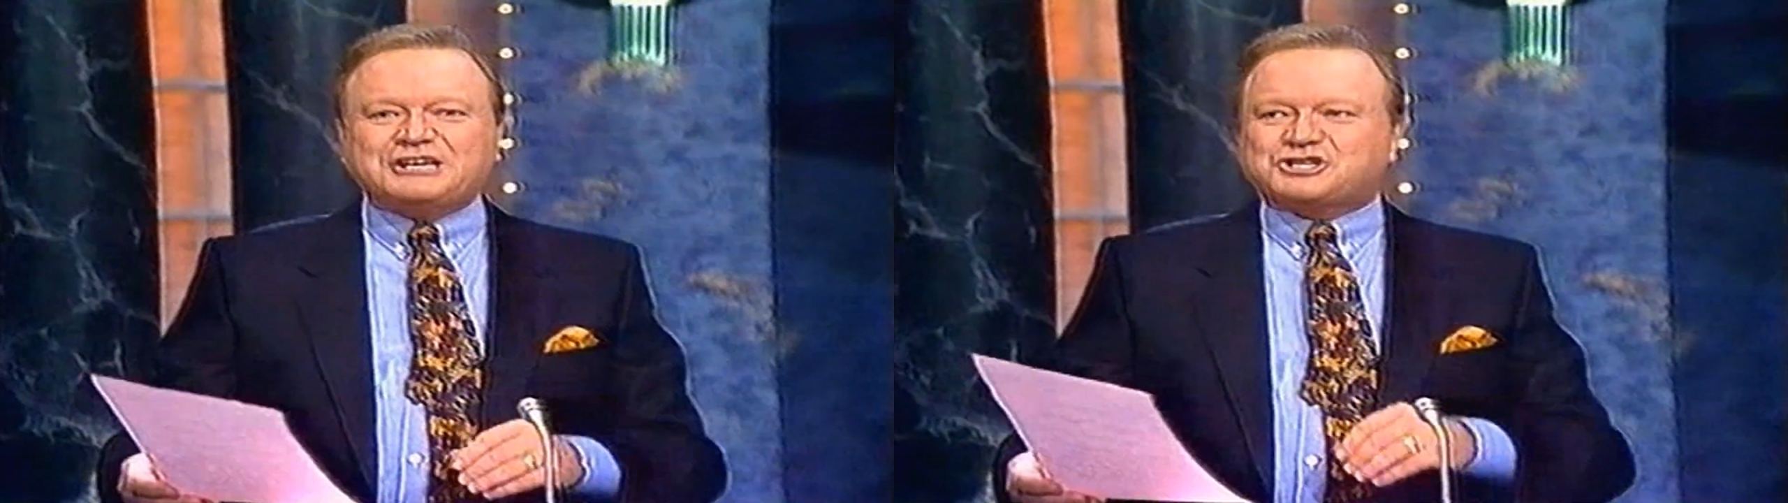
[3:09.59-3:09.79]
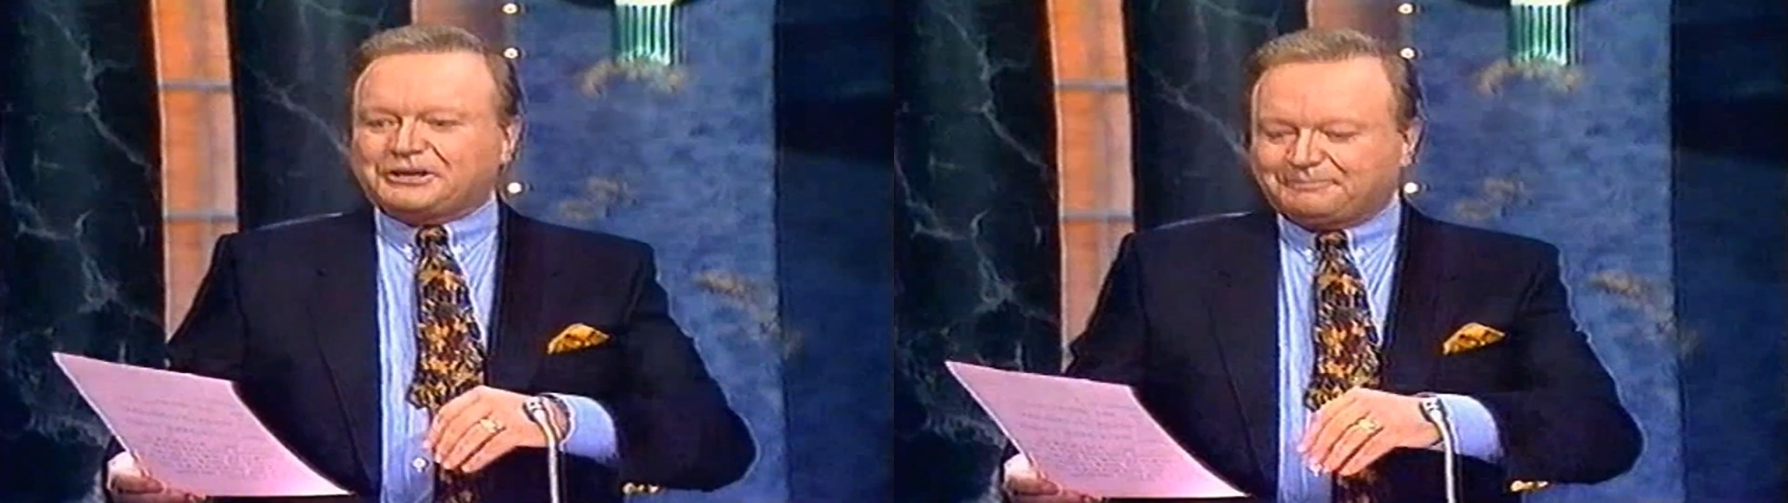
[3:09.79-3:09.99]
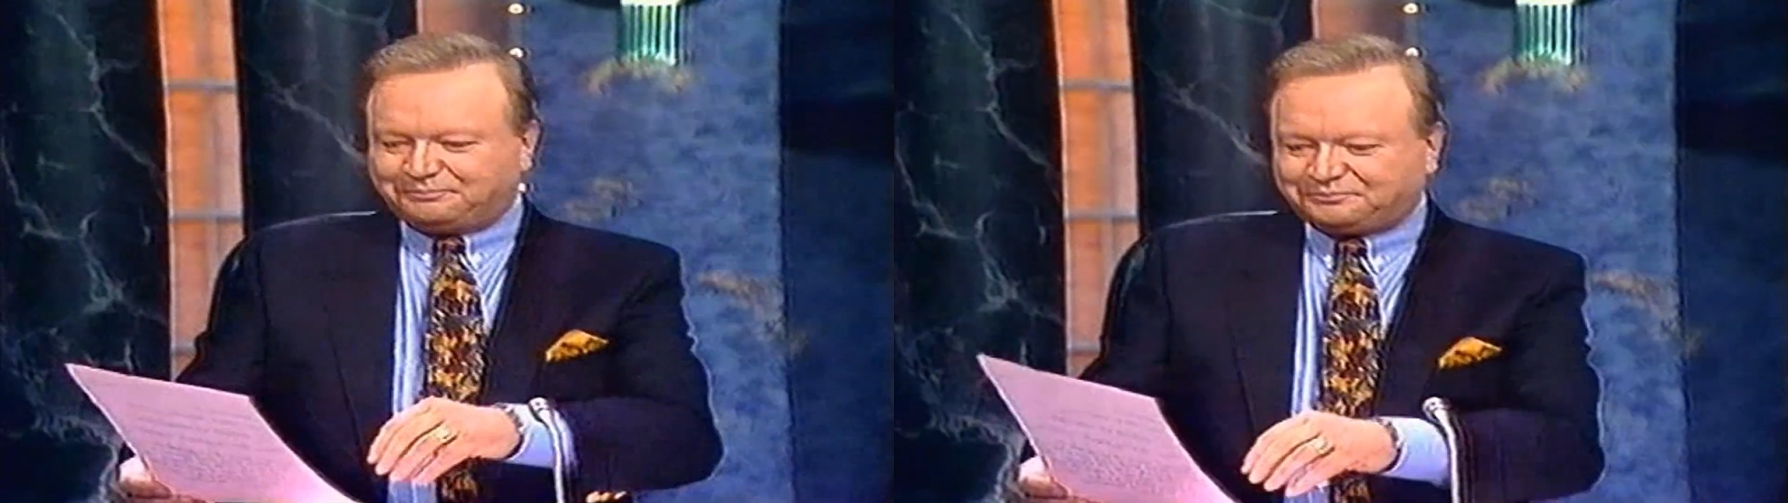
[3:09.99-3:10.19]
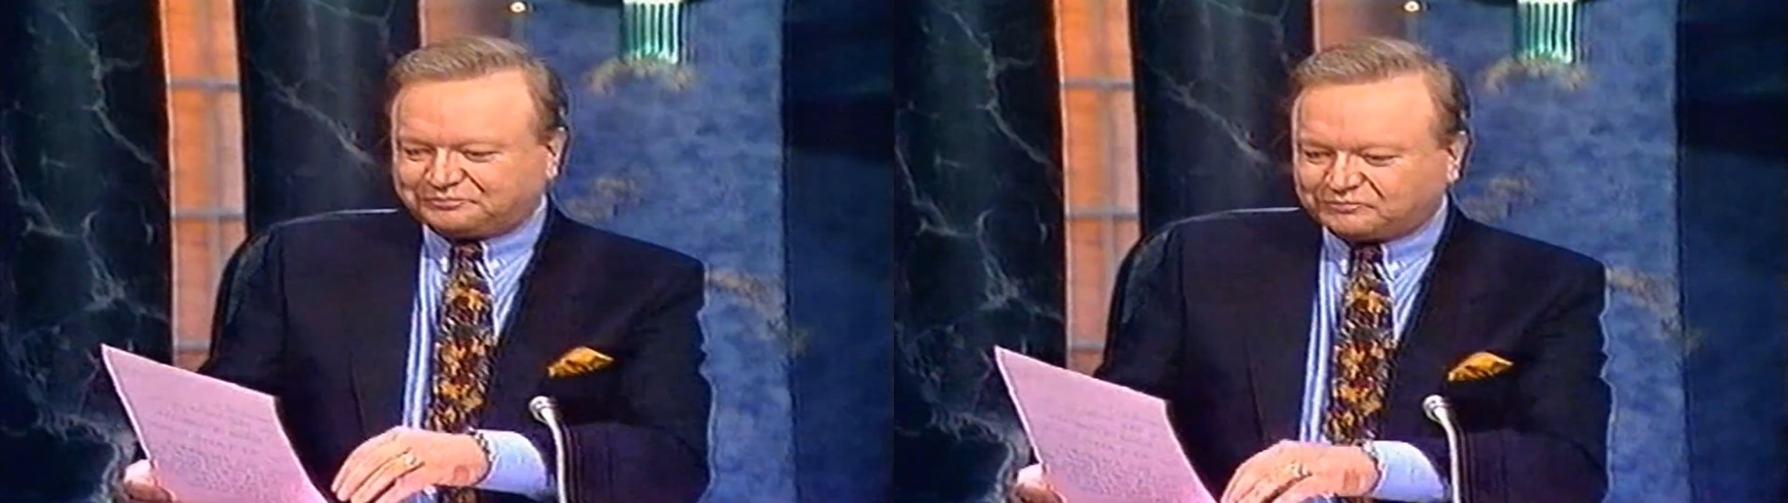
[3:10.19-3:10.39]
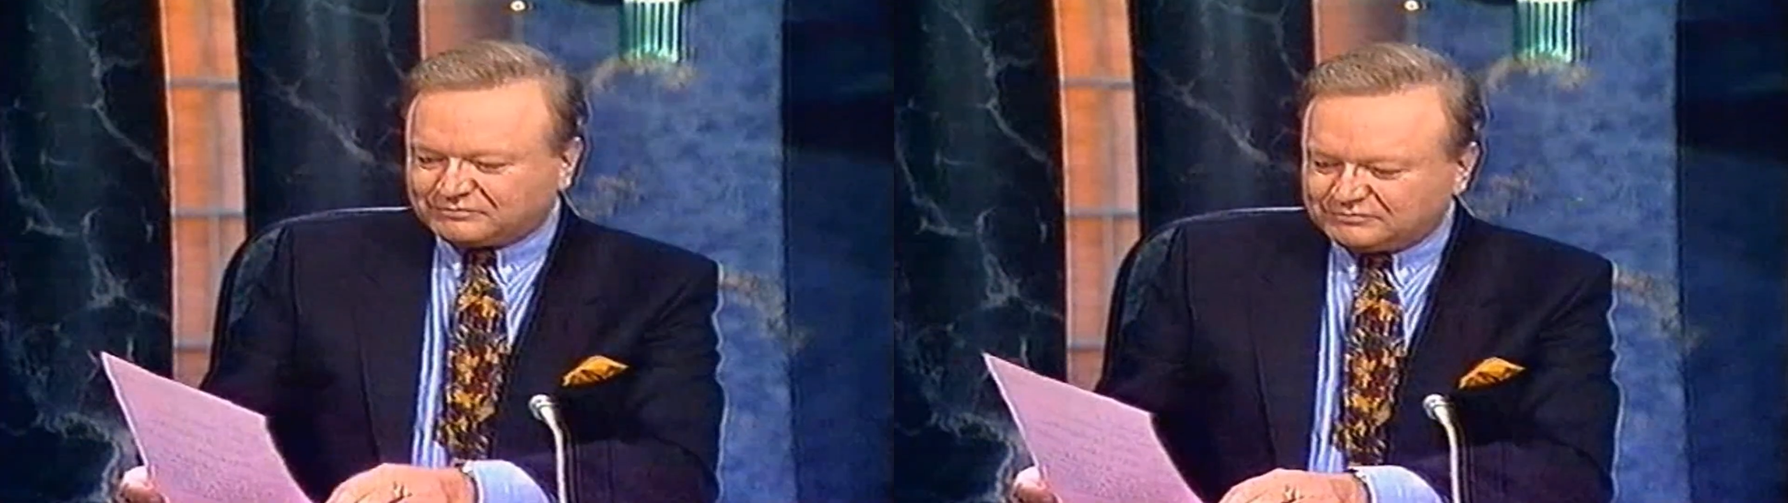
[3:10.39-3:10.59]
mention,
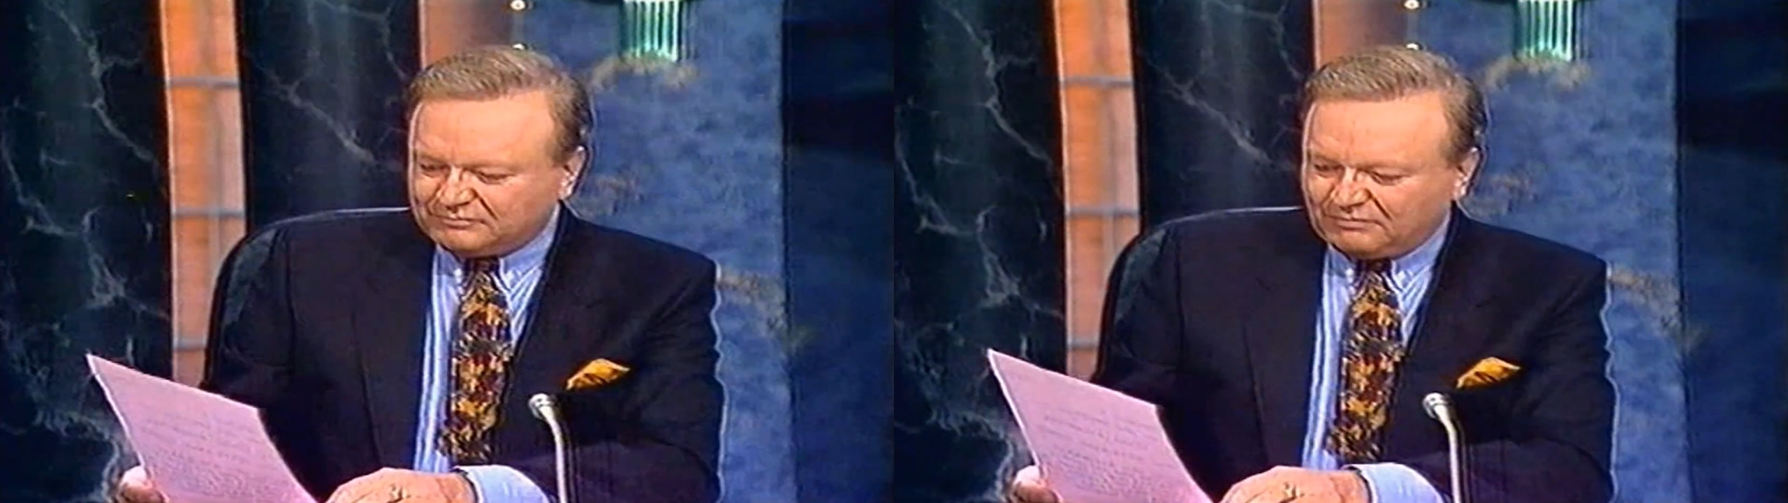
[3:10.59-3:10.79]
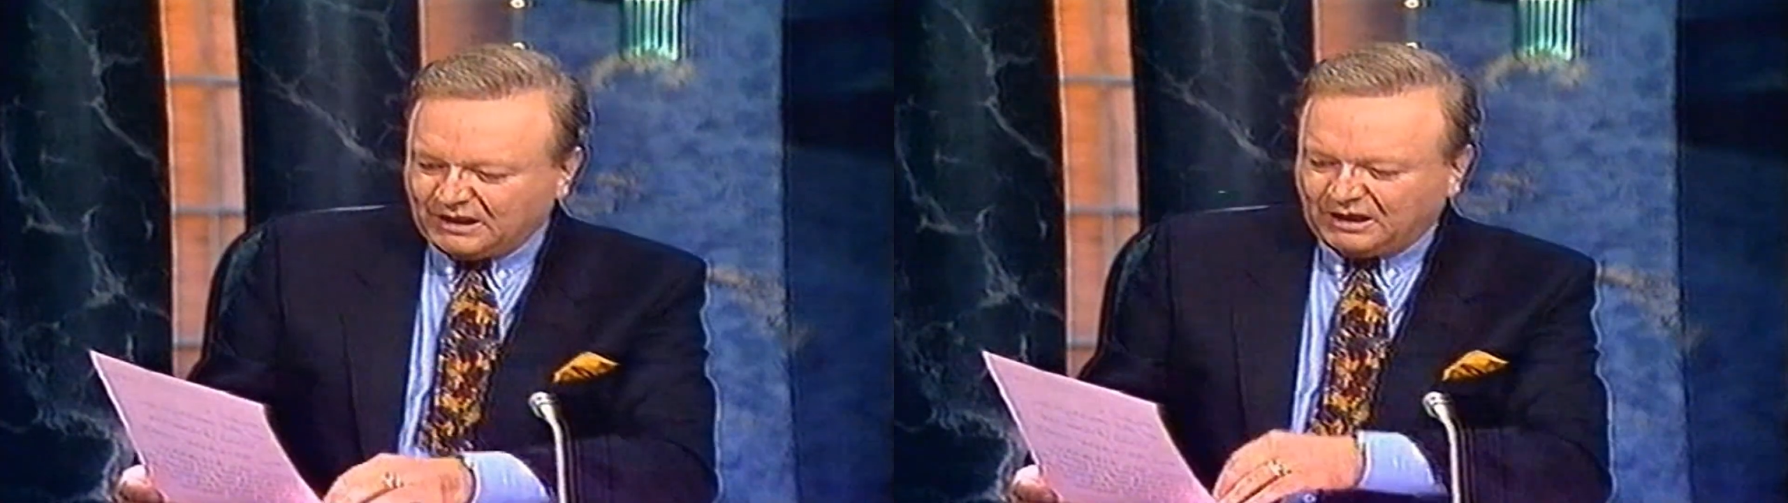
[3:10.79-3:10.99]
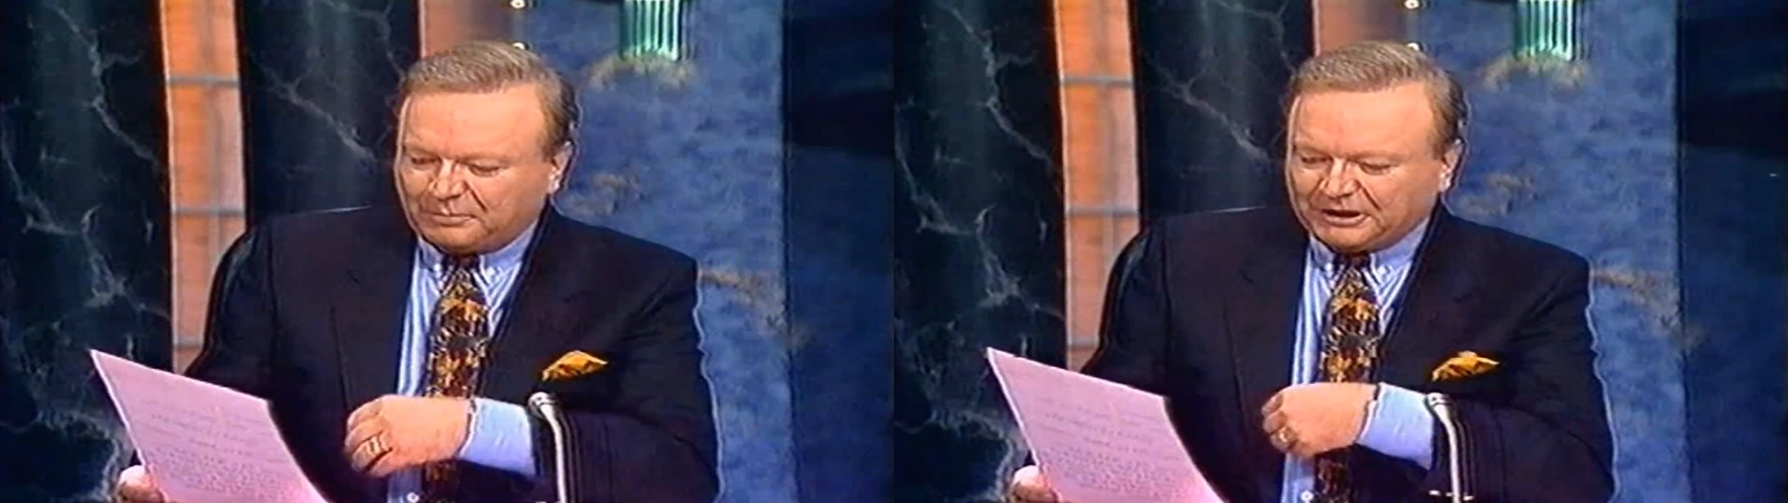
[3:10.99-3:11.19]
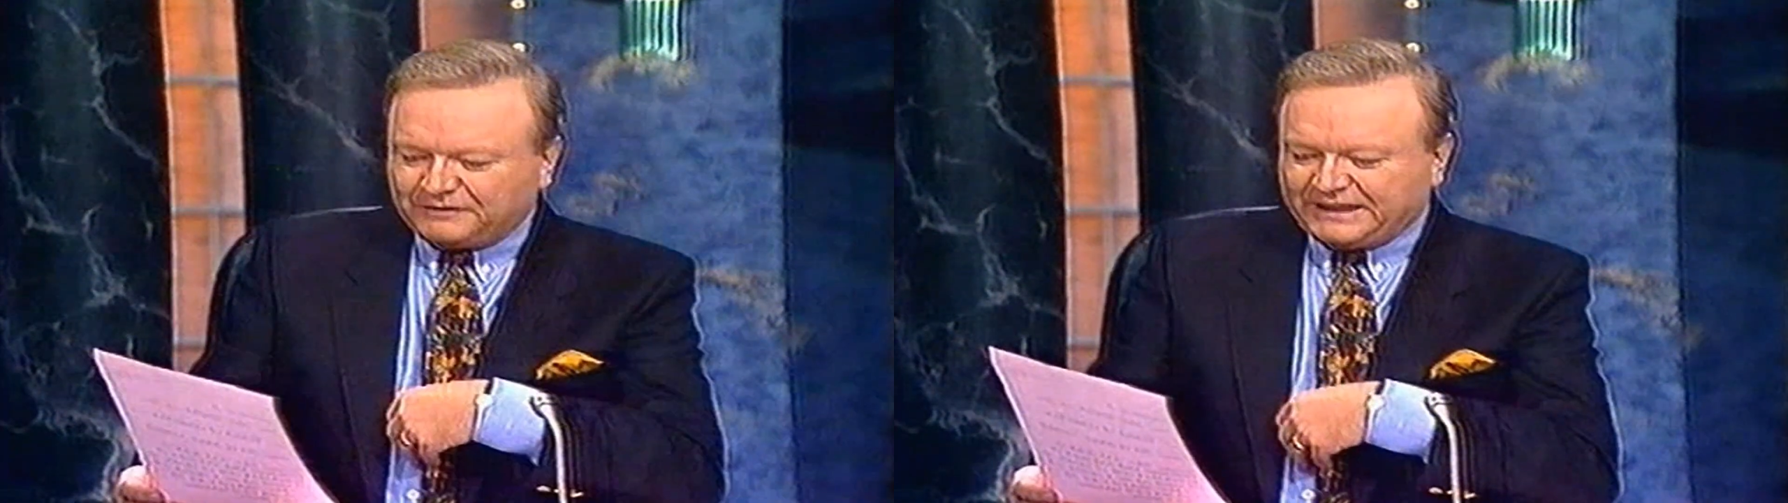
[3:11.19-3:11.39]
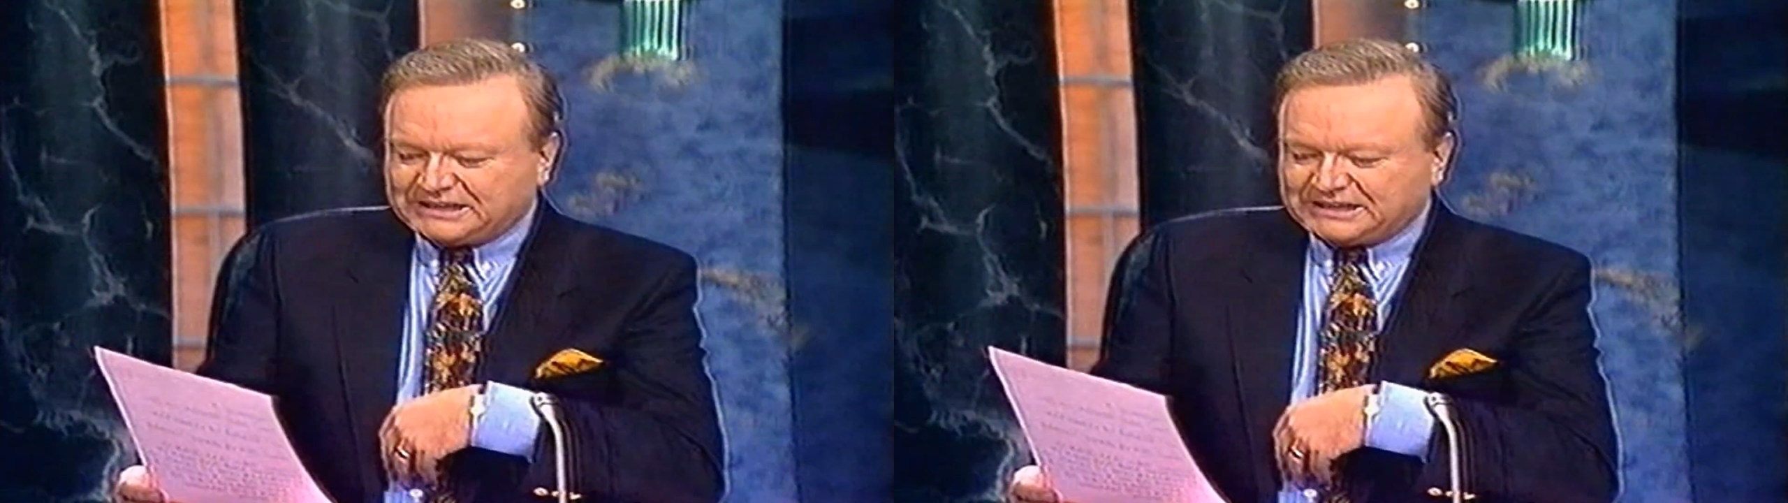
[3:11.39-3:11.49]
Bill,